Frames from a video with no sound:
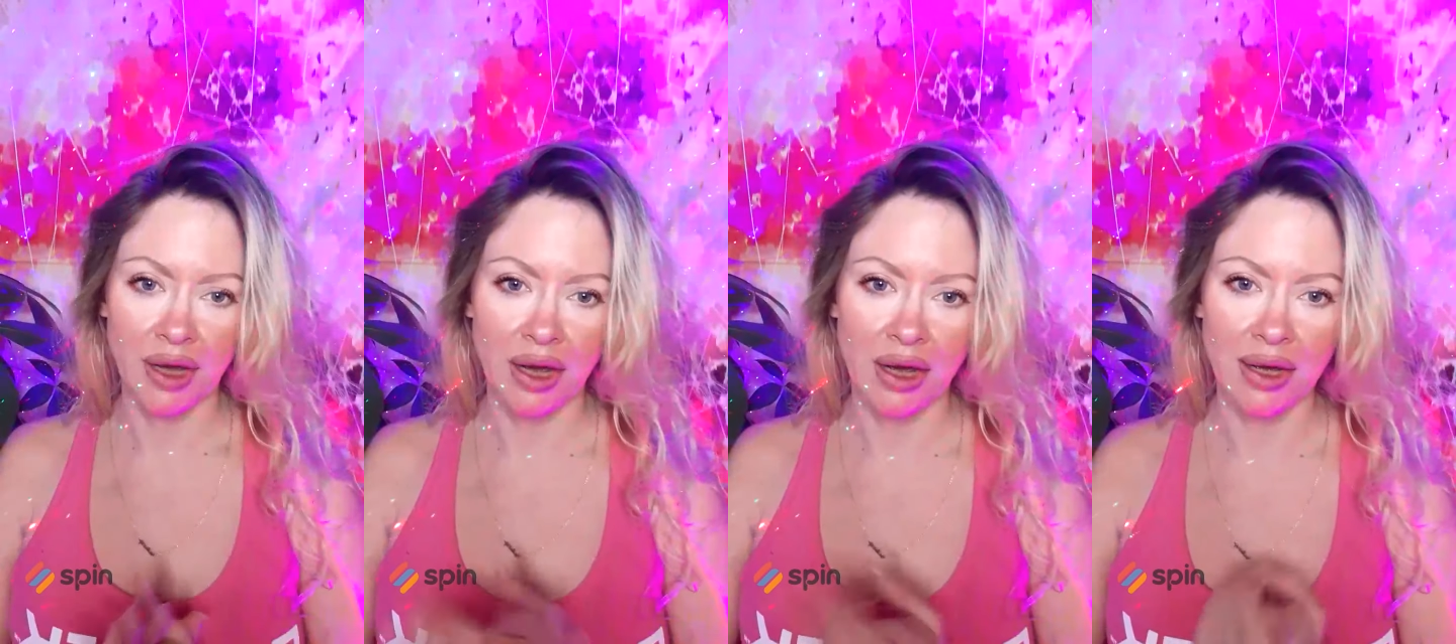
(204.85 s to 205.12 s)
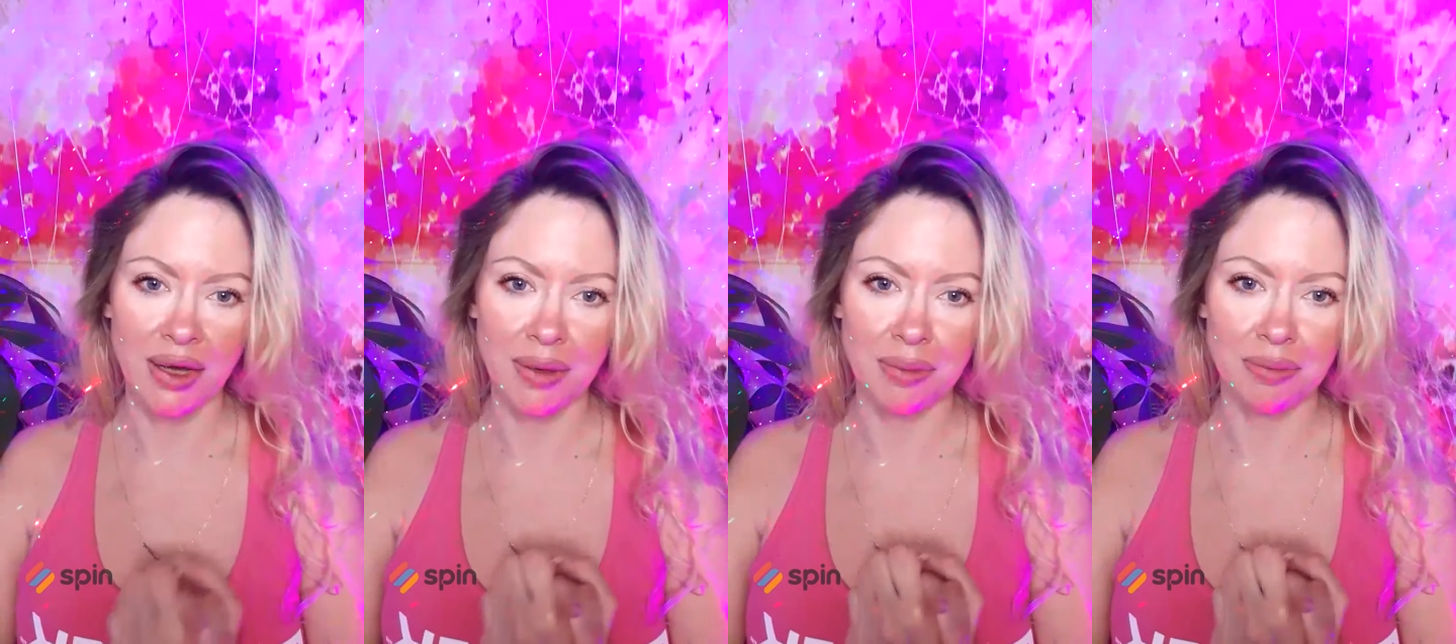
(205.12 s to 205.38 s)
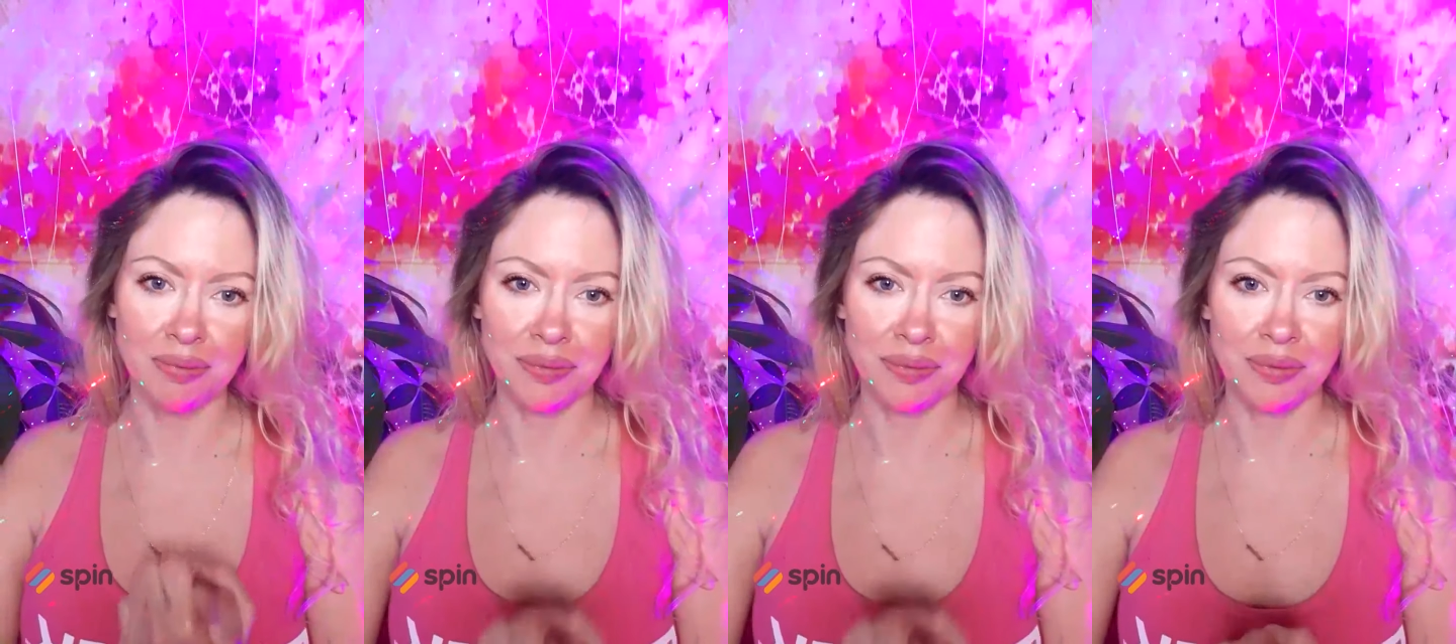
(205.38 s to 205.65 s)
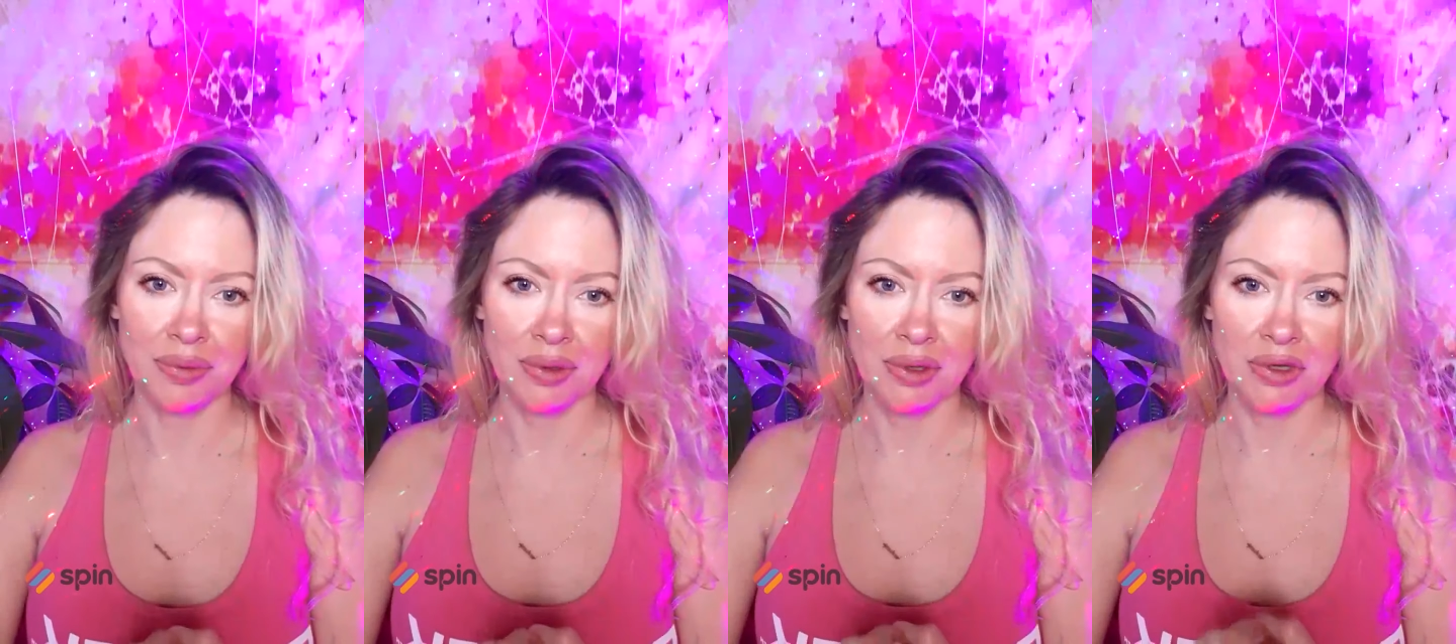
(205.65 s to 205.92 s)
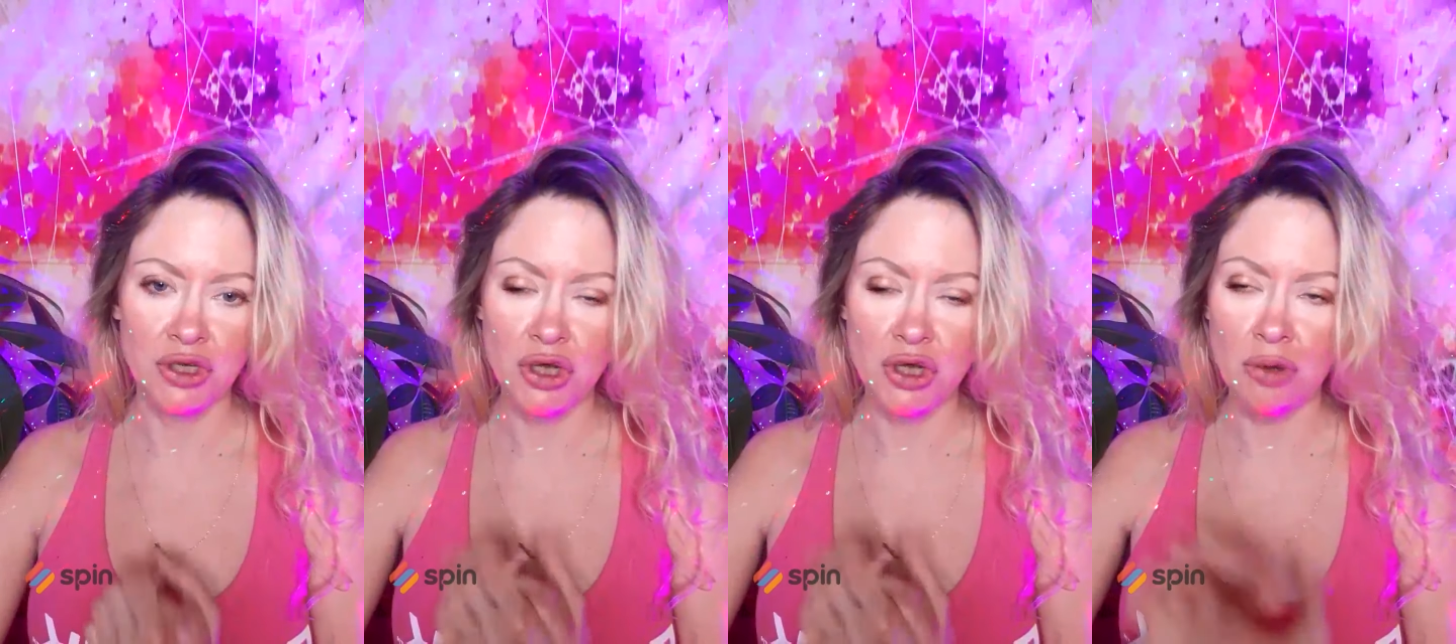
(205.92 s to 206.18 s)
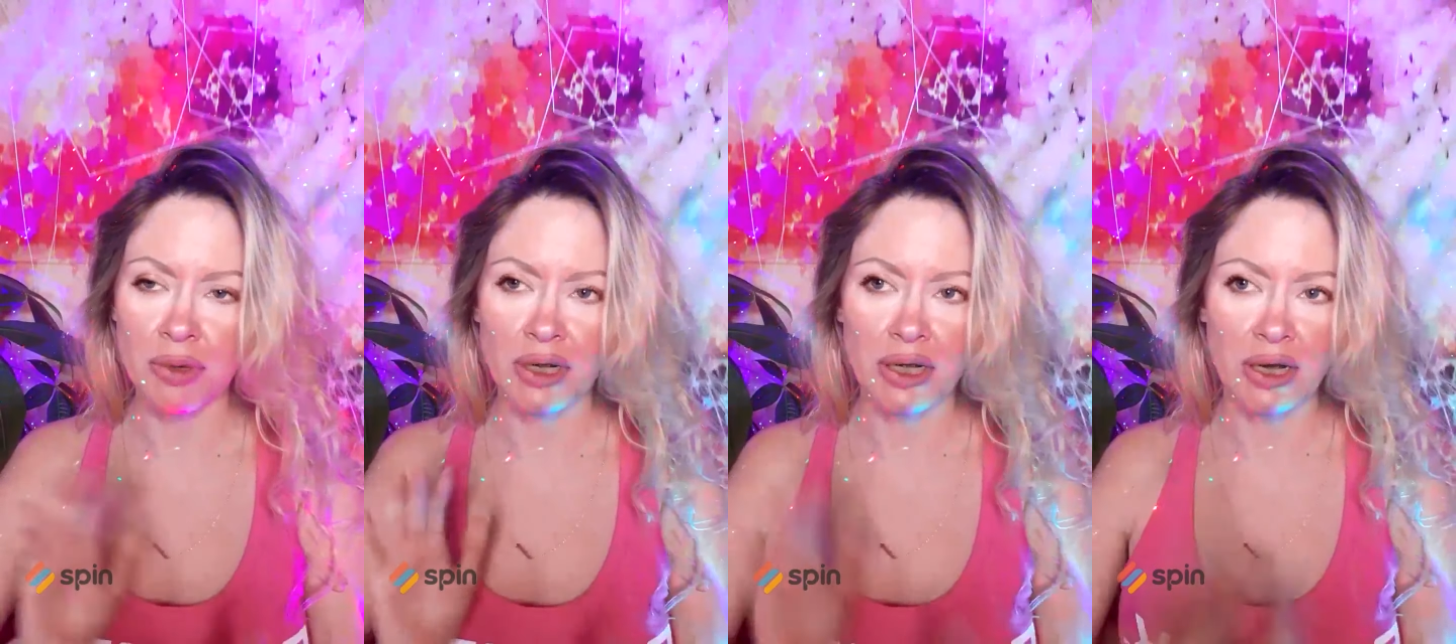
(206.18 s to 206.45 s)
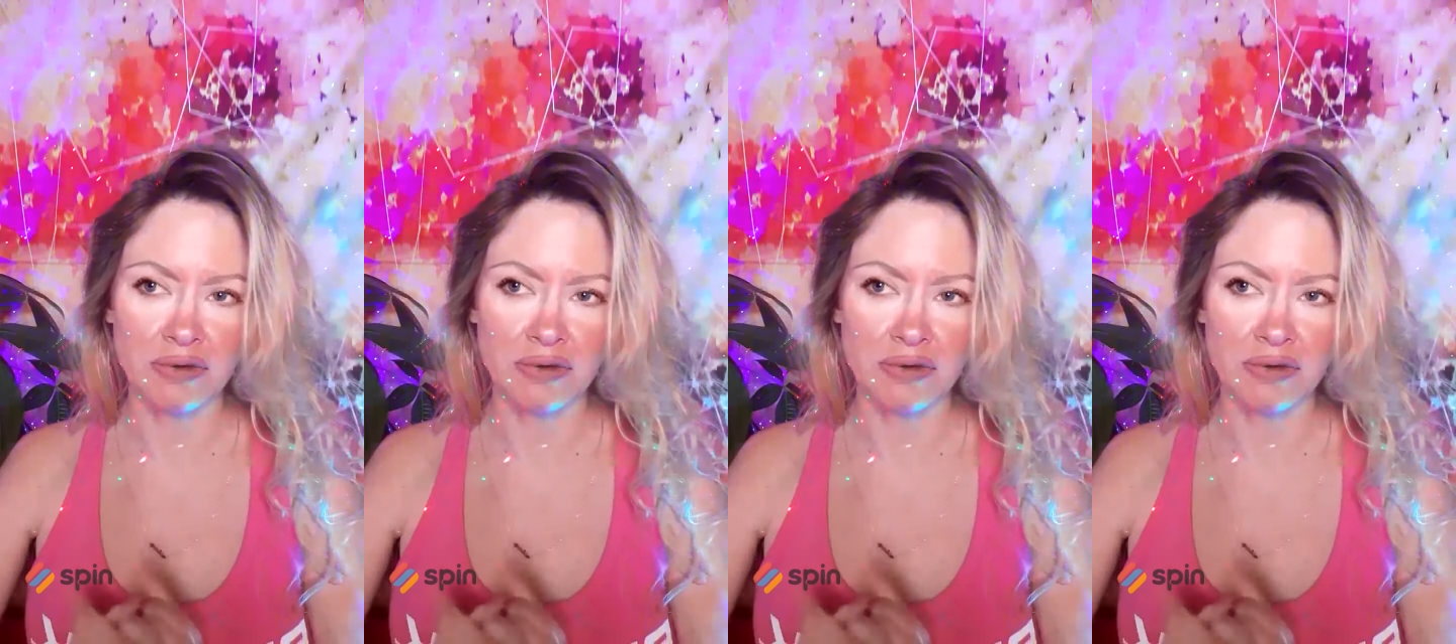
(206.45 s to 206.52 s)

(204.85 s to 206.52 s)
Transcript: Um, so many.